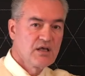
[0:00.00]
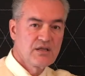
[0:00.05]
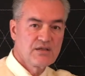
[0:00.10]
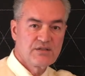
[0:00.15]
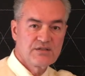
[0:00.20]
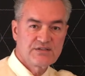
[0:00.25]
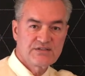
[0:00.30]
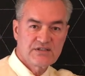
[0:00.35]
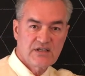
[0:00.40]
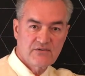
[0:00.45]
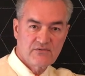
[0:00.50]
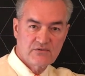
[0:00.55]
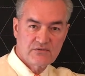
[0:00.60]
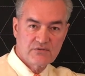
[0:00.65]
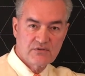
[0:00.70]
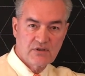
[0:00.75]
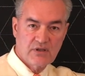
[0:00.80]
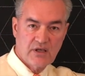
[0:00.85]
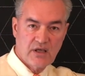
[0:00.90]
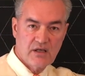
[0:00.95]
the
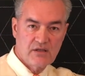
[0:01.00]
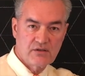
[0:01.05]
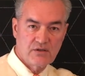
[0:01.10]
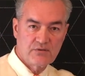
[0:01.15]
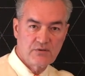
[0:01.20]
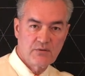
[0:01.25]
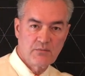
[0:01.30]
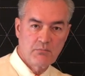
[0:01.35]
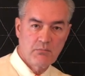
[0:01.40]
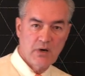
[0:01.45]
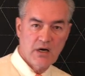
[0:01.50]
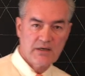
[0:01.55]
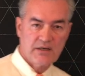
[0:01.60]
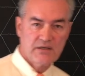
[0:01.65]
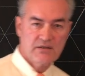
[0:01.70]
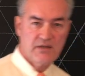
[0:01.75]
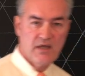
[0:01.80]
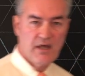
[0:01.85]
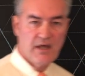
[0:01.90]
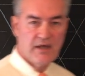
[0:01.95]
7-gallon
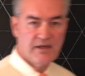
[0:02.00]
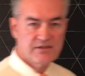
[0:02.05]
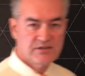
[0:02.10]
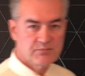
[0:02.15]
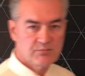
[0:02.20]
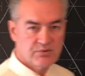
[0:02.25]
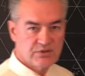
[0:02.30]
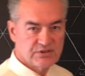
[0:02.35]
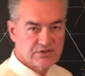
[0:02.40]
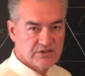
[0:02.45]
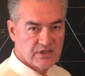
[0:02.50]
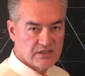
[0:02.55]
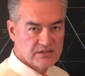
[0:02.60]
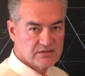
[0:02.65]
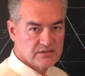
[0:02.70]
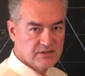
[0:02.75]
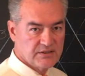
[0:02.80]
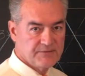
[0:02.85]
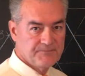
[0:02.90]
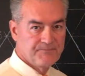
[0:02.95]
bucket has
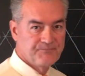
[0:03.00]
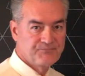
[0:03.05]
precisely